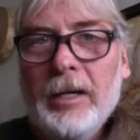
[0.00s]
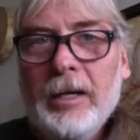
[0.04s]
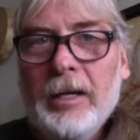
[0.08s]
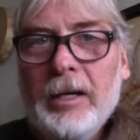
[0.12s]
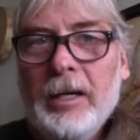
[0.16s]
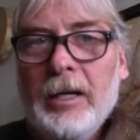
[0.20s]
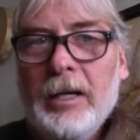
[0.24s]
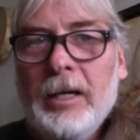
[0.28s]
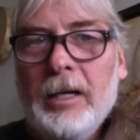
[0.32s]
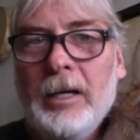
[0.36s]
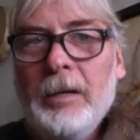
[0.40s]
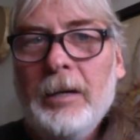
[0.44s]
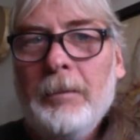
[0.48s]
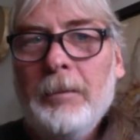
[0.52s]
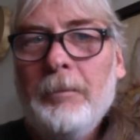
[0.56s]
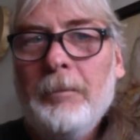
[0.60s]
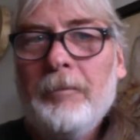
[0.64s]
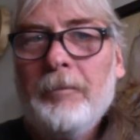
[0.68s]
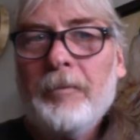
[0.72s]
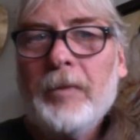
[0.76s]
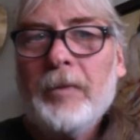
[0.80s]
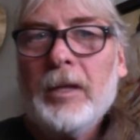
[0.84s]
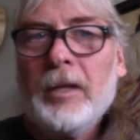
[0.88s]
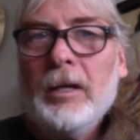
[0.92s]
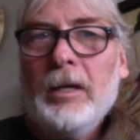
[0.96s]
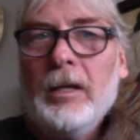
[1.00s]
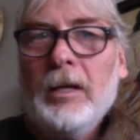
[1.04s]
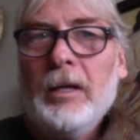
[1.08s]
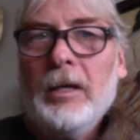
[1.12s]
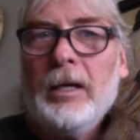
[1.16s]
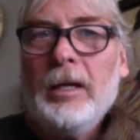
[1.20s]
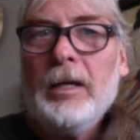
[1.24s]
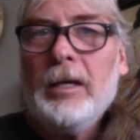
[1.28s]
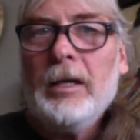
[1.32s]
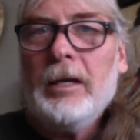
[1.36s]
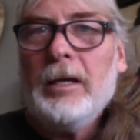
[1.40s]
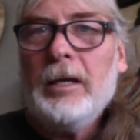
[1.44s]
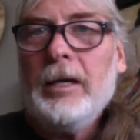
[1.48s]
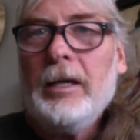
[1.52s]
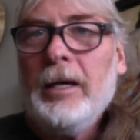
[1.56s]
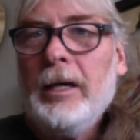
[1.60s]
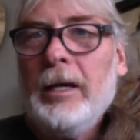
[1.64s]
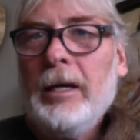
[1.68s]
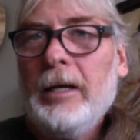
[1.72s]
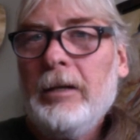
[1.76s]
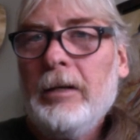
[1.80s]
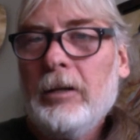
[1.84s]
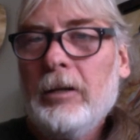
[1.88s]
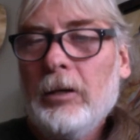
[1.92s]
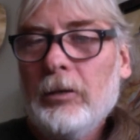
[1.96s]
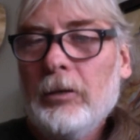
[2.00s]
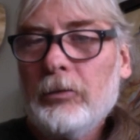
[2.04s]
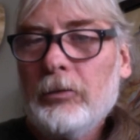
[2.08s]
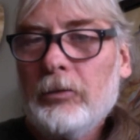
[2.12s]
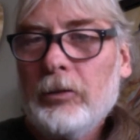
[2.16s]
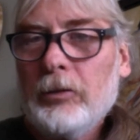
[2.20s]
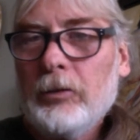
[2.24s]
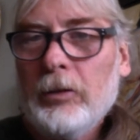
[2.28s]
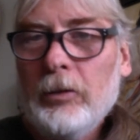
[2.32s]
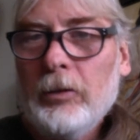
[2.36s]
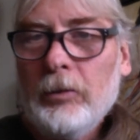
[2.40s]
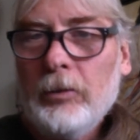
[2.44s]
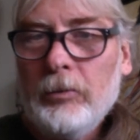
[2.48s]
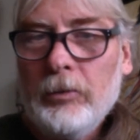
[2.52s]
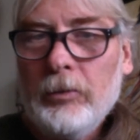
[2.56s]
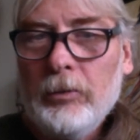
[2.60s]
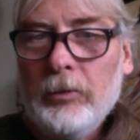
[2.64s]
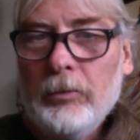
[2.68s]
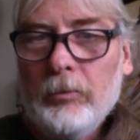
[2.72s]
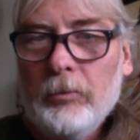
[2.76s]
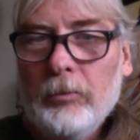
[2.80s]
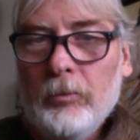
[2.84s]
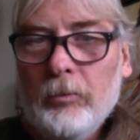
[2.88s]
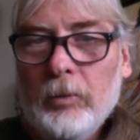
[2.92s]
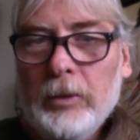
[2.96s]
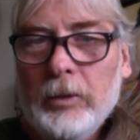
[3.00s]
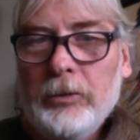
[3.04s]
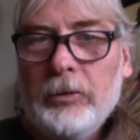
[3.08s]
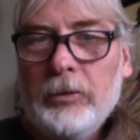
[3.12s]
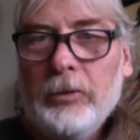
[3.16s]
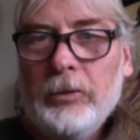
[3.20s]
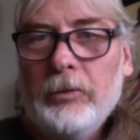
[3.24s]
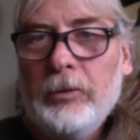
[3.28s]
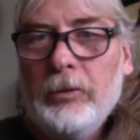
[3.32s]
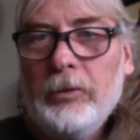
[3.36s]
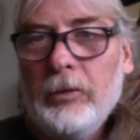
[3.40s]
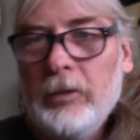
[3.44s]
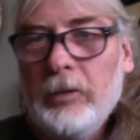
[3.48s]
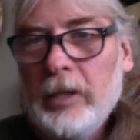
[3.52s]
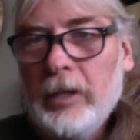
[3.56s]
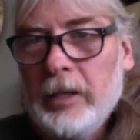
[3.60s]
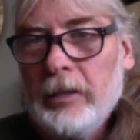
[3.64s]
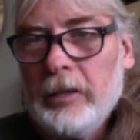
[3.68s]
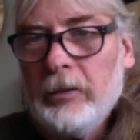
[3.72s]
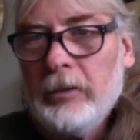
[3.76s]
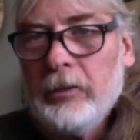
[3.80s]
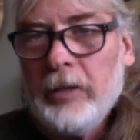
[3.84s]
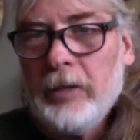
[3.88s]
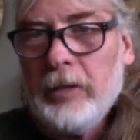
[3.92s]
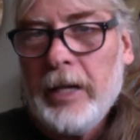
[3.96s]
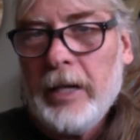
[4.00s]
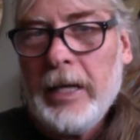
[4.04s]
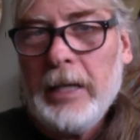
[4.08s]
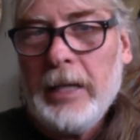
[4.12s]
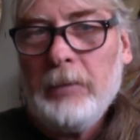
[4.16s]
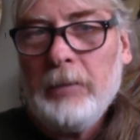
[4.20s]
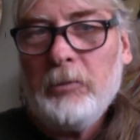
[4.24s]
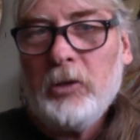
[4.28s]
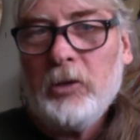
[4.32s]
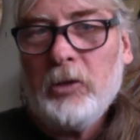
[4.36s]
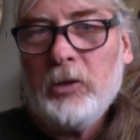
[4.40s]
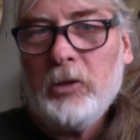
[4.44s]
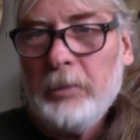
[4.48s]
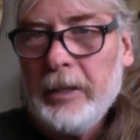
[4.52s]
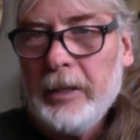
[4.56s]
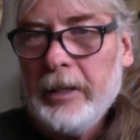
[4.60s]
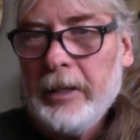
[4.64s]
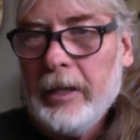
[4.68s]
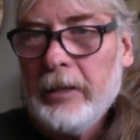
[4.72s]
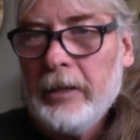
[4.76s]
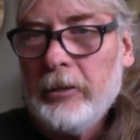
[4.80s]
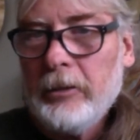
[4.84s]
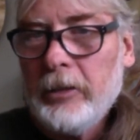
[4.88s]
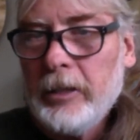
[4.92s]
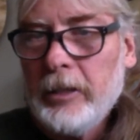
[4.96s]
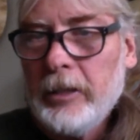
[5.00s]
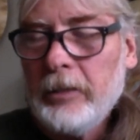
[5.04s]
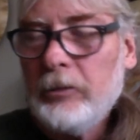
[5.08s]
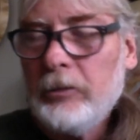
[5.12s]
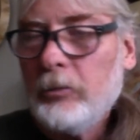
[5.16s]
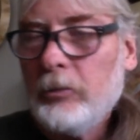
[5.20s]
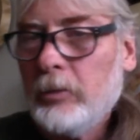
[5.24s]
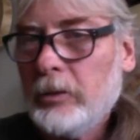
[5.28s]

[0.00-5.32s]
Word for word: Um, and also, you, once you do that, your name will be entered into a